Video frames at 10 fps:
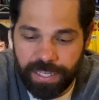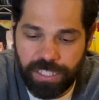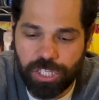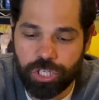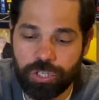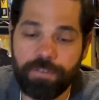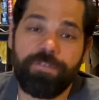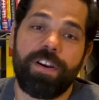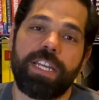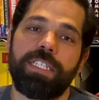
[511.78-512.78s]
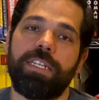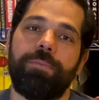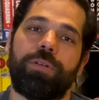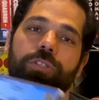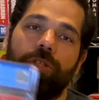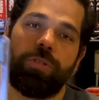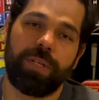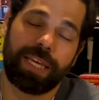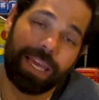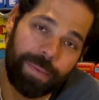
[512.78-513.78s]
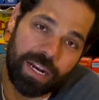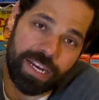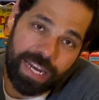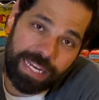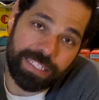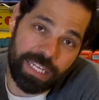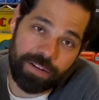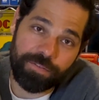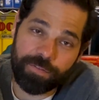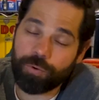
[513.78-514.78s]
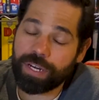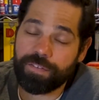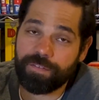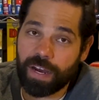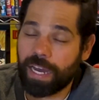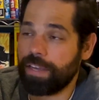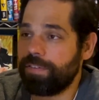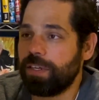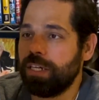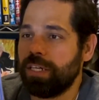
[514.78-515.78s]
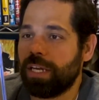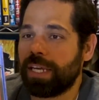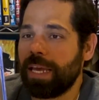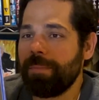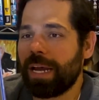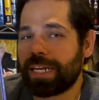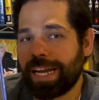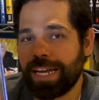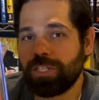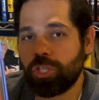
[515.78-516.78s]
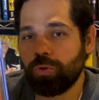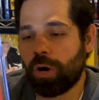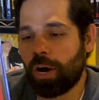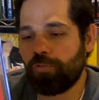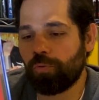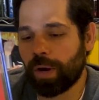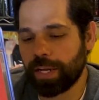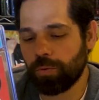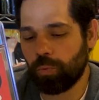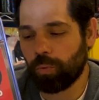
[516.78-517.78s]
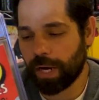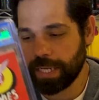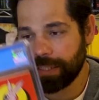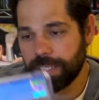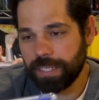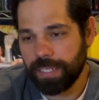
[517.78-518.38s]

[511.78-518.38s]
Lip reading: This is Zoo Funnies number 2. It came out in 1945. Came back 9.2 Off-White white.